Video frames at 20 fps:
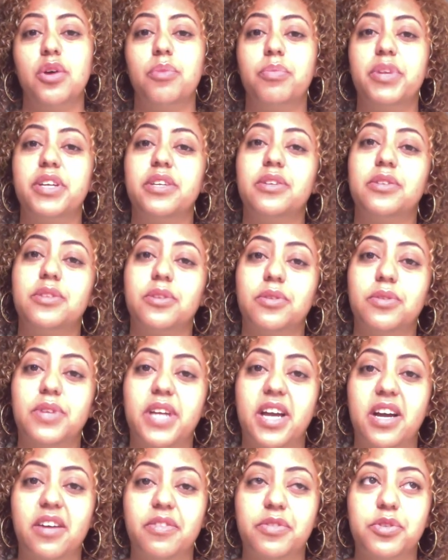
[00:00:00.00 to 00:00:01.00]
but you don't
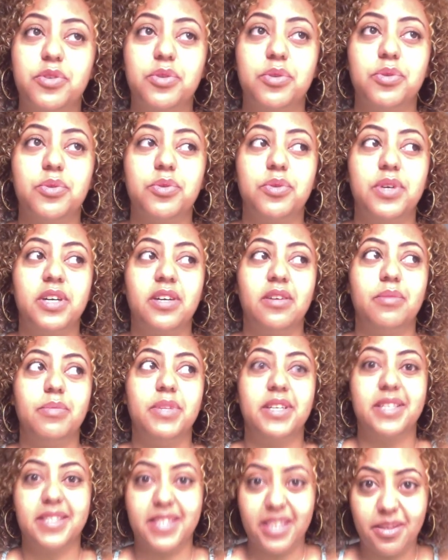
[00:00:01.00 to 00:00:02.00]
have to
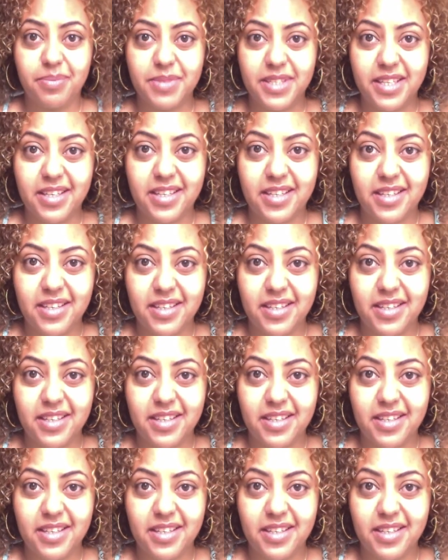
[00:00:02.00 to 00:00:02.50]
accept it,